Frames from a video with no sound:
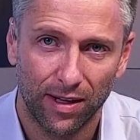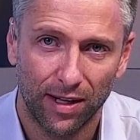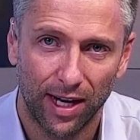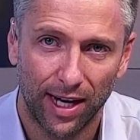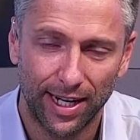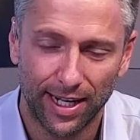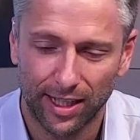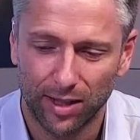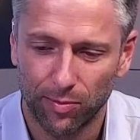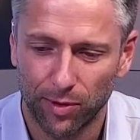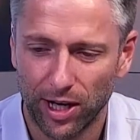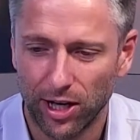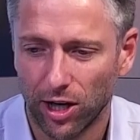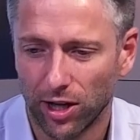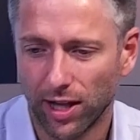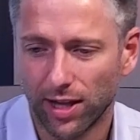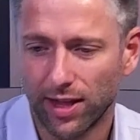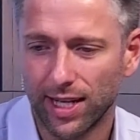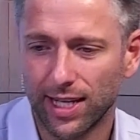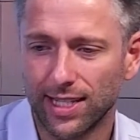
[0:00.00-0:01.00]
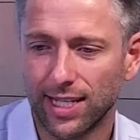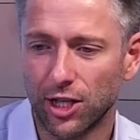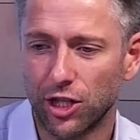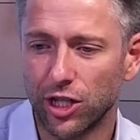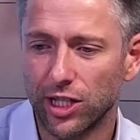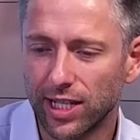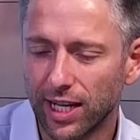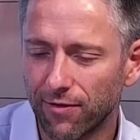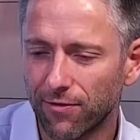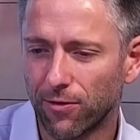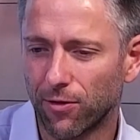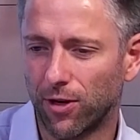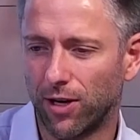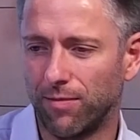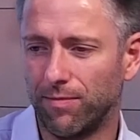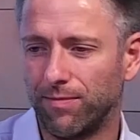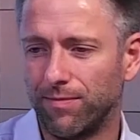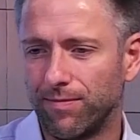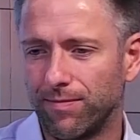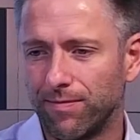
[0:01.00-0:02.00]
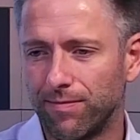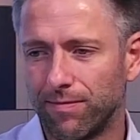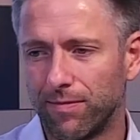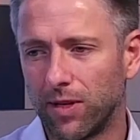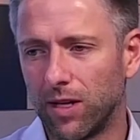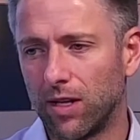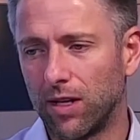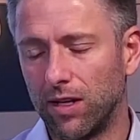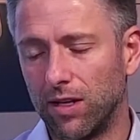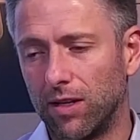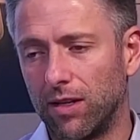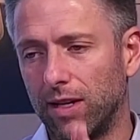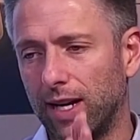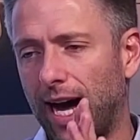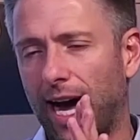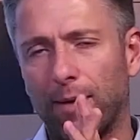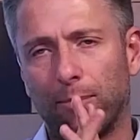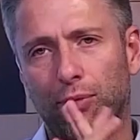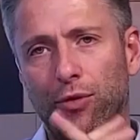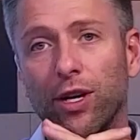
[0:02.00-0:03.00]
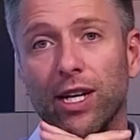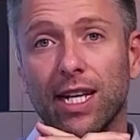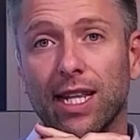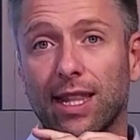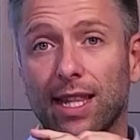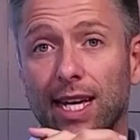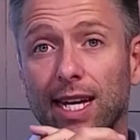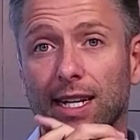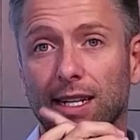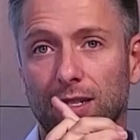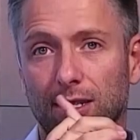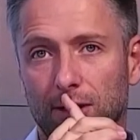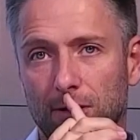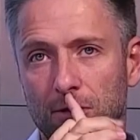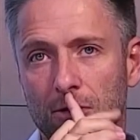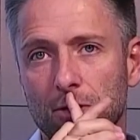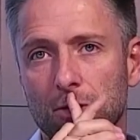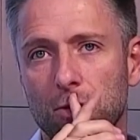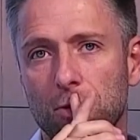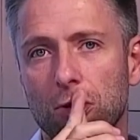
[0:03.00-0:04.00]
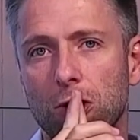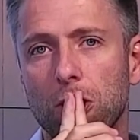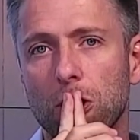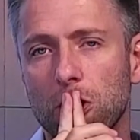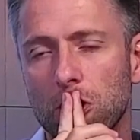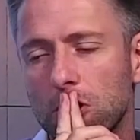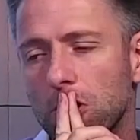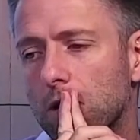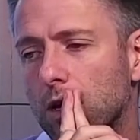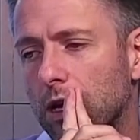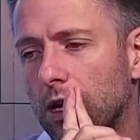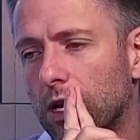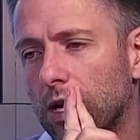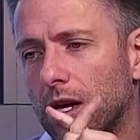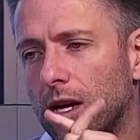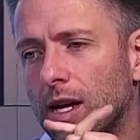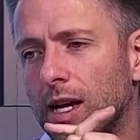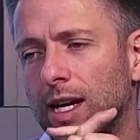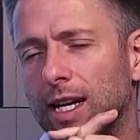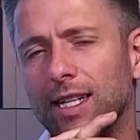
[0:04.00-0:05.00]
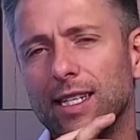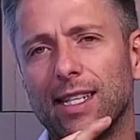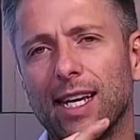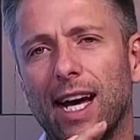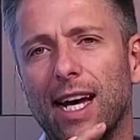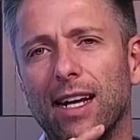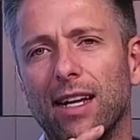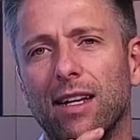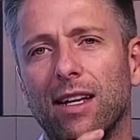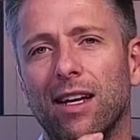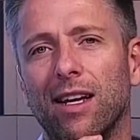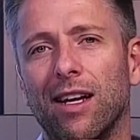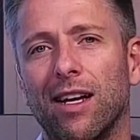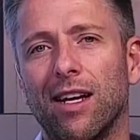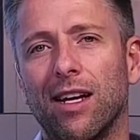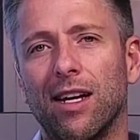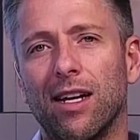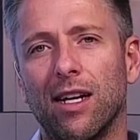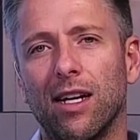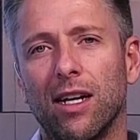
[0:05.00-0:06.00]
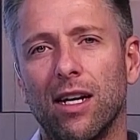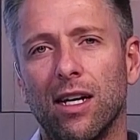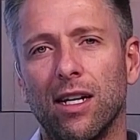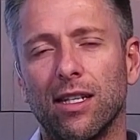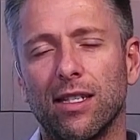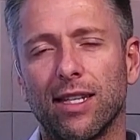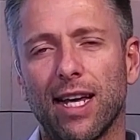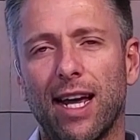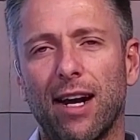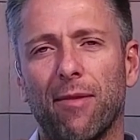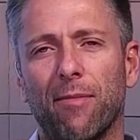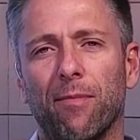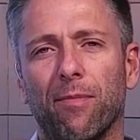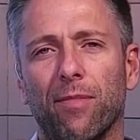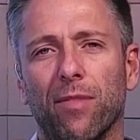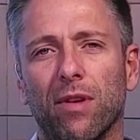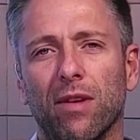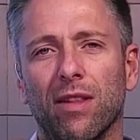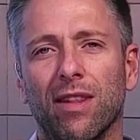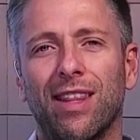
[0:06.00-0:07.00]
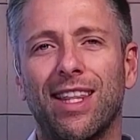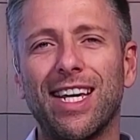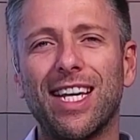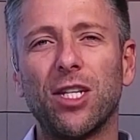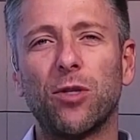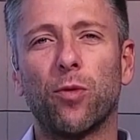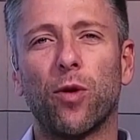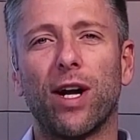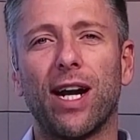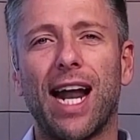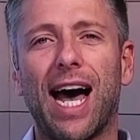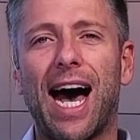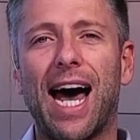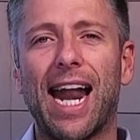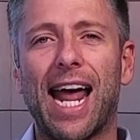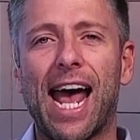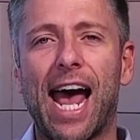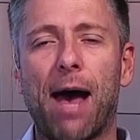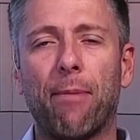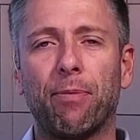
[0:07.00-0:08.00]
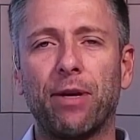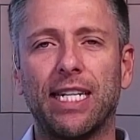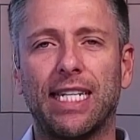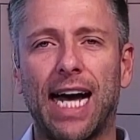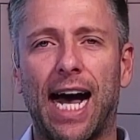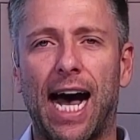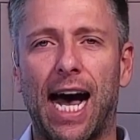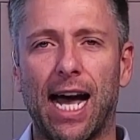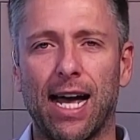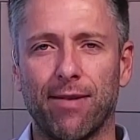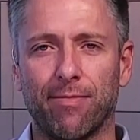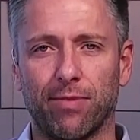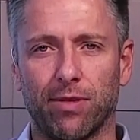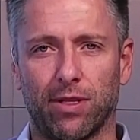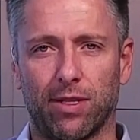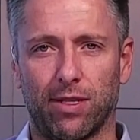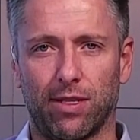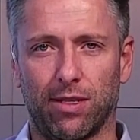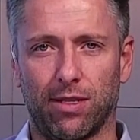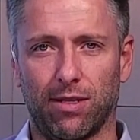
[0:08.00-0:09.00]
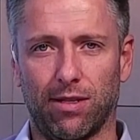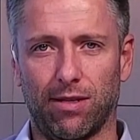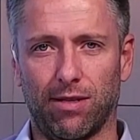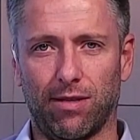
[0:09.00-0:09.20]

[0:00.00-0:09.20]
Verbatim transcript: and he explained all the things that she did for him. Not pretty things. He said, Slater, these were not happy times.